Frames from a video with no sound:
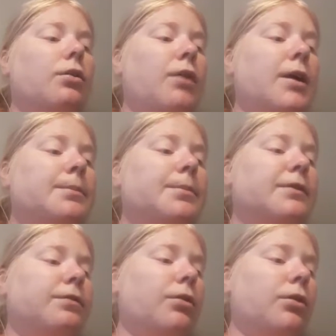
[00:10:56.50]
Right
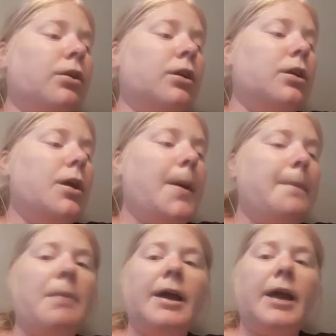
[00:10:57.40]
before
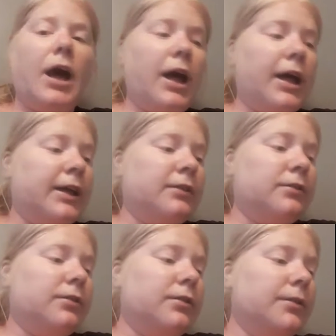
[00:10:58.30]
my
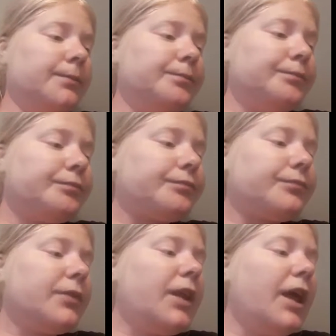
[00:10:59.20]
eyes,
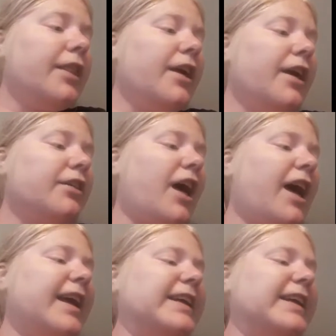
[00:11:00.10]
there's a